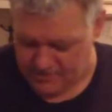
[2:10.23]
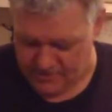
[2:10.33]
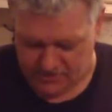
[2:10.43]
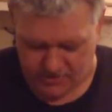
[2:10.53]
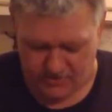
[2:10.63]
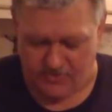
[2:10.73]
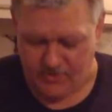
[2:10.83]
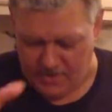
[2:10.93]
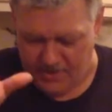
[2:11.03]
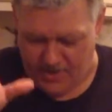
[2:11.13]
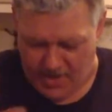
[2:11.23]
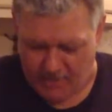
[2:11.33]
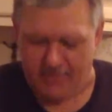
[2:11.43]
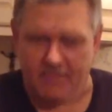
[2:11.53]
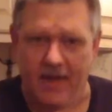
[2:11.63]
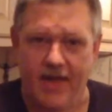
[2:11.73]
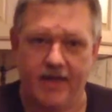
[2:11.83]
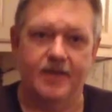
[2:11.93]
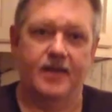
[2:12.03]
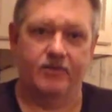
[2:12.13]
So I'll be back
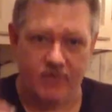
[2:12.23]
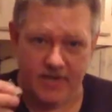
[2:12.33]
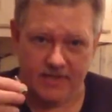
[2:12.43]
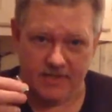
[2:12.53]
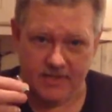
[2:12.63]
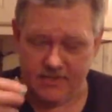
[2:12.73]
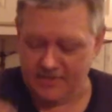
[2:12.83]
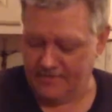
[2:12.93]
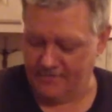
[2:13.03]
after I get this